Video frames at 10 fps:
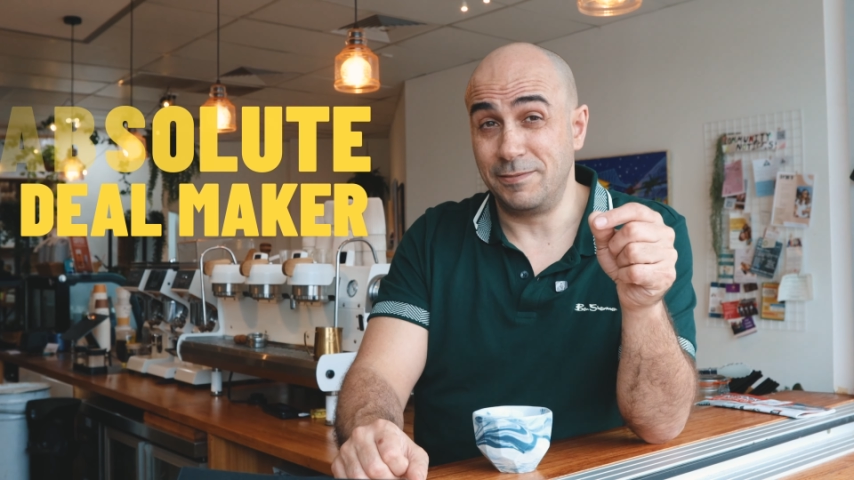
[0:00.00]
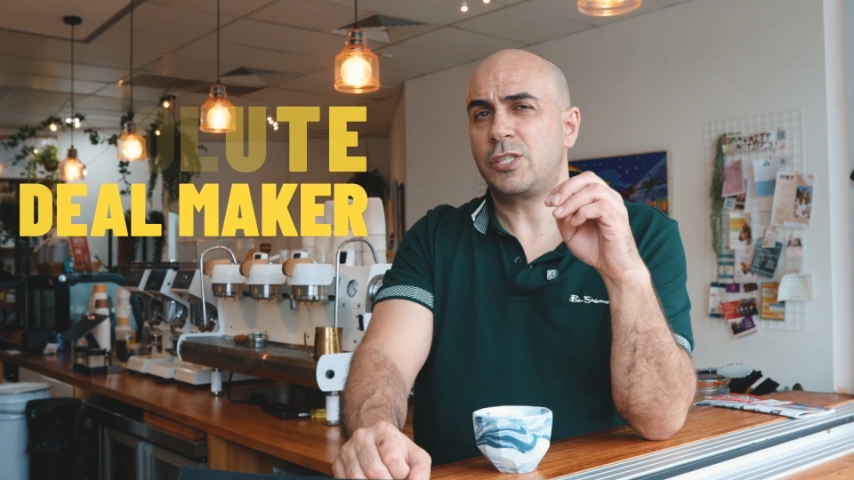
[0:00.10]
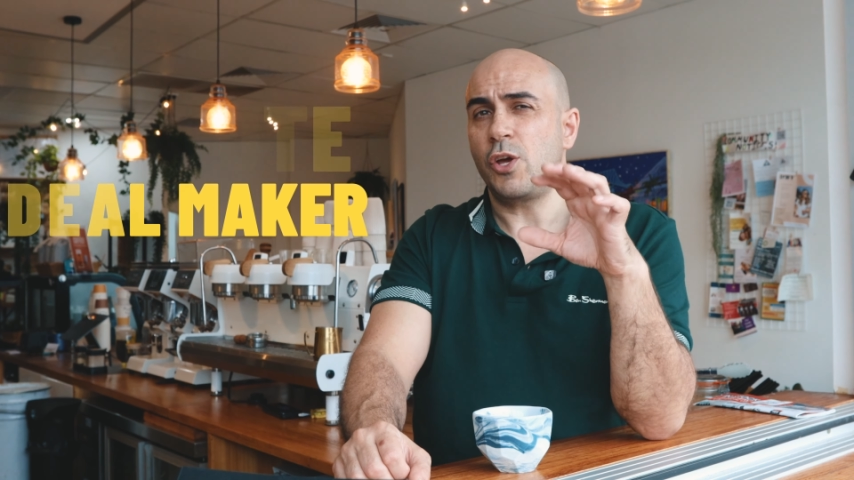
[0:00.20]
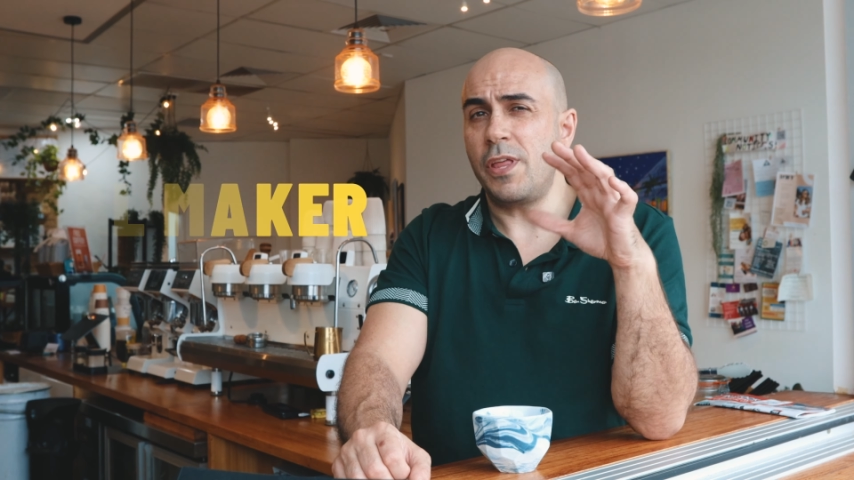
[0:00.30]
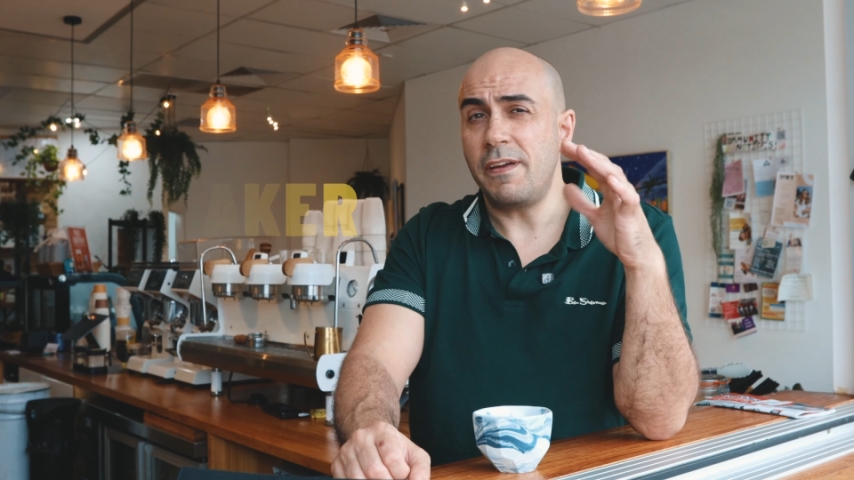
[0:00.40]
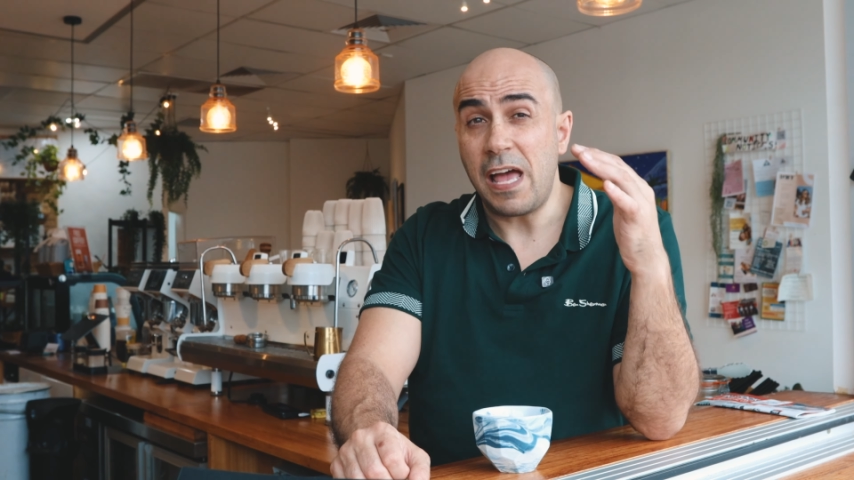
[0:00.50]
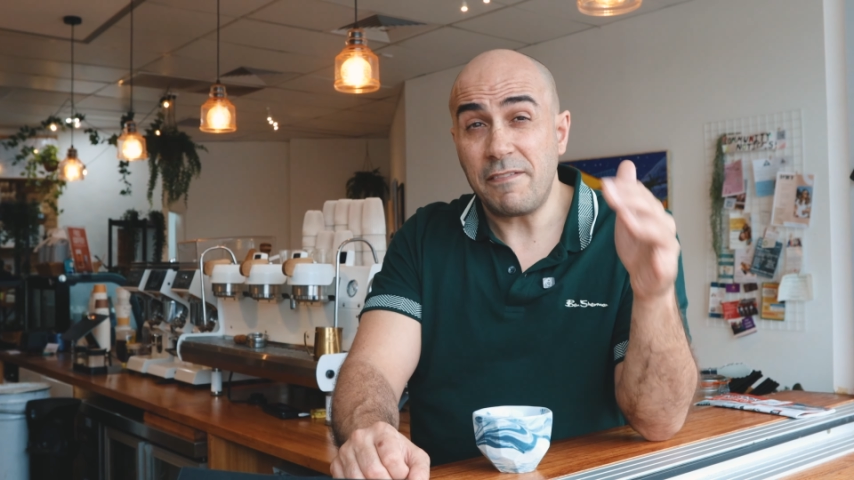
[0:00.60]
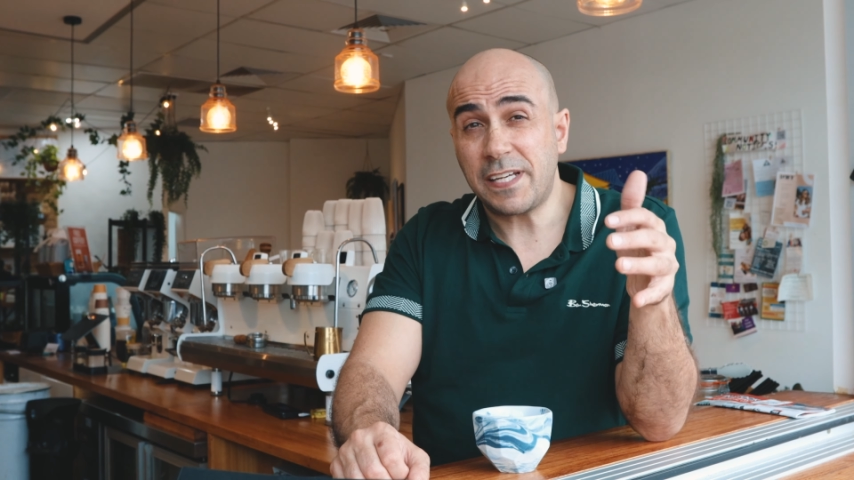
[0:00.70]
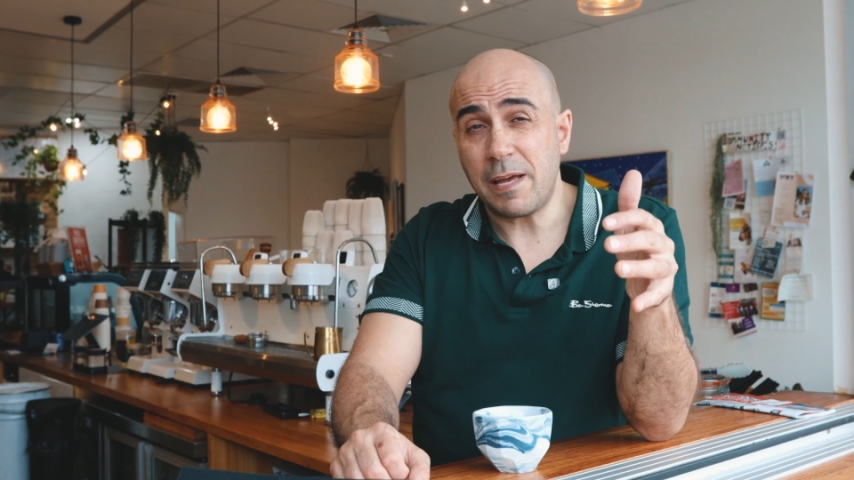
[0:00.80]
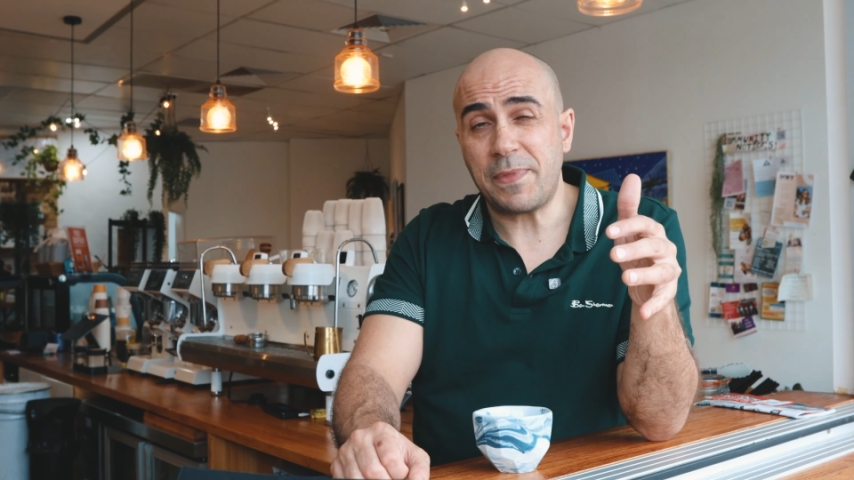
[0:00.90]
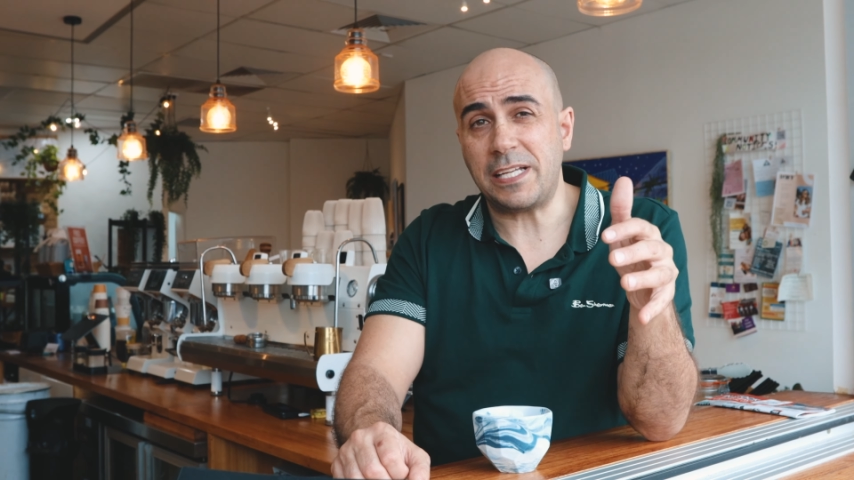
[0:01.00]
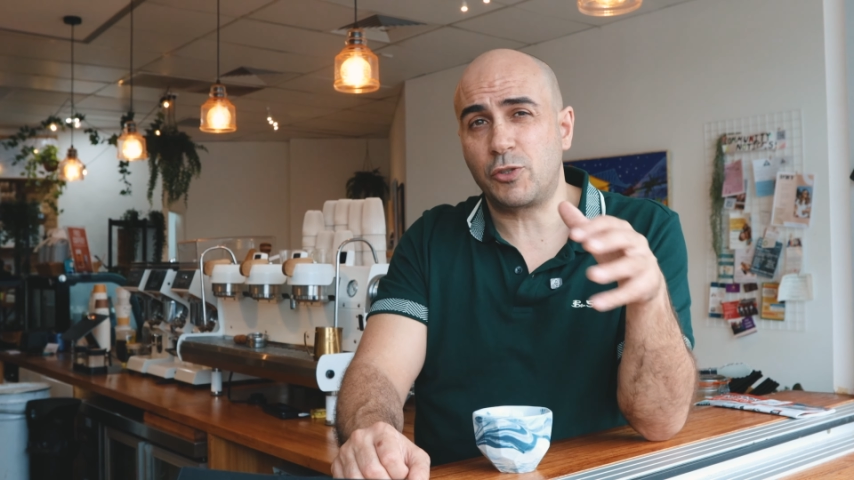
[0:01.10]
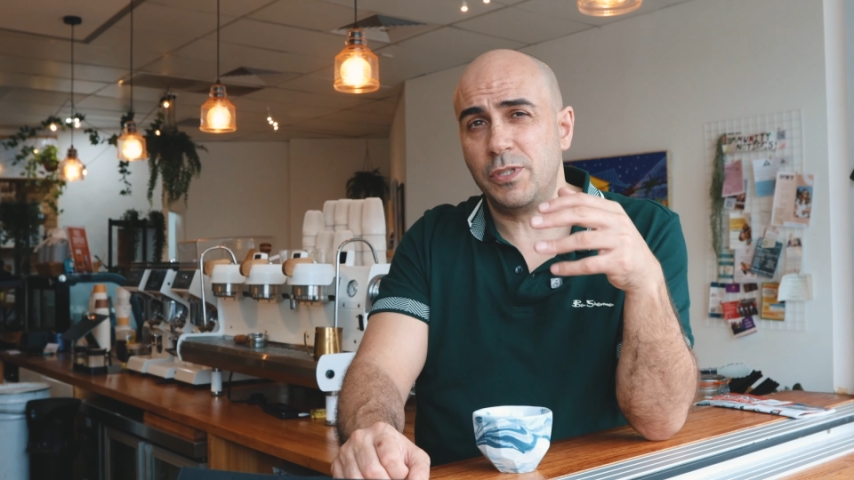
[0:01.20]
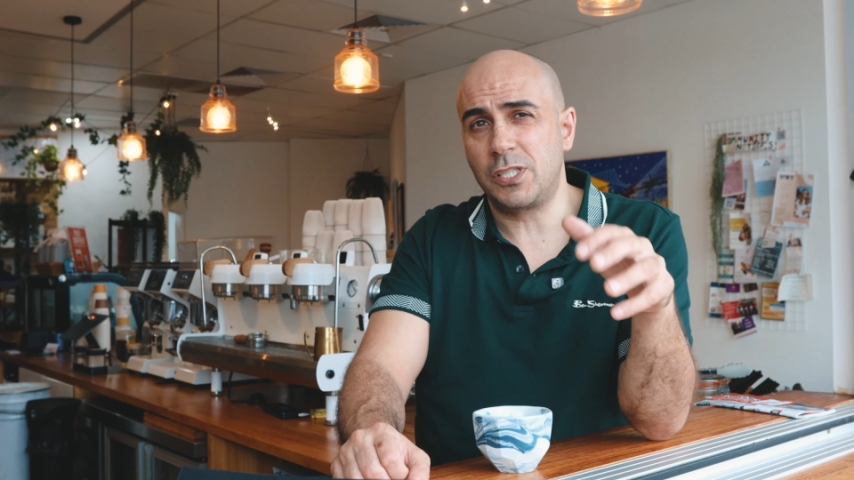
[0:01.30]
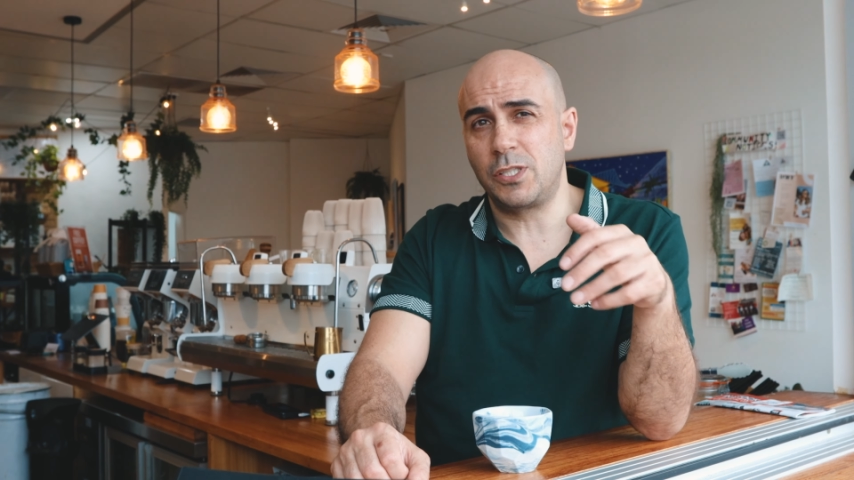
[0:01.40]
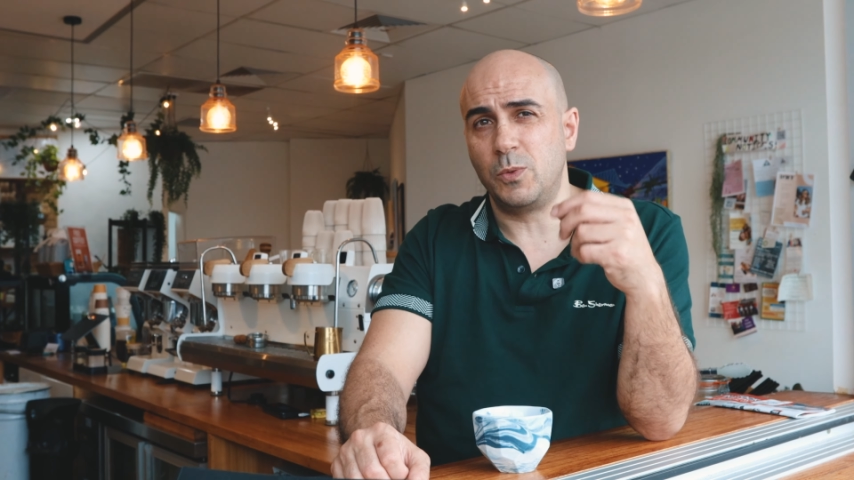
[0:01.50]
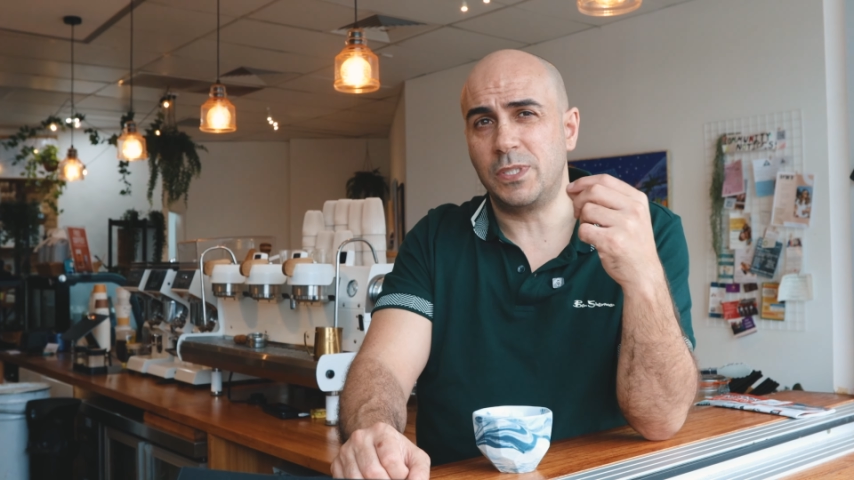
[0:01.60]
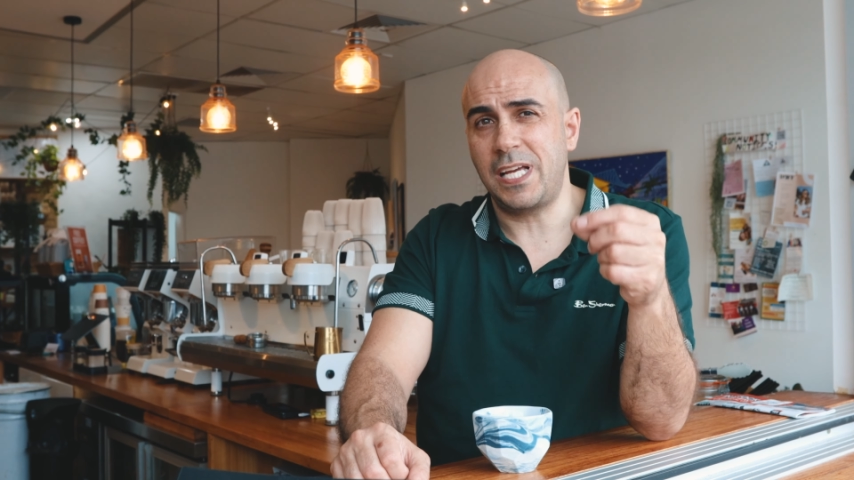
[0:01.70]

So they have kept that traditional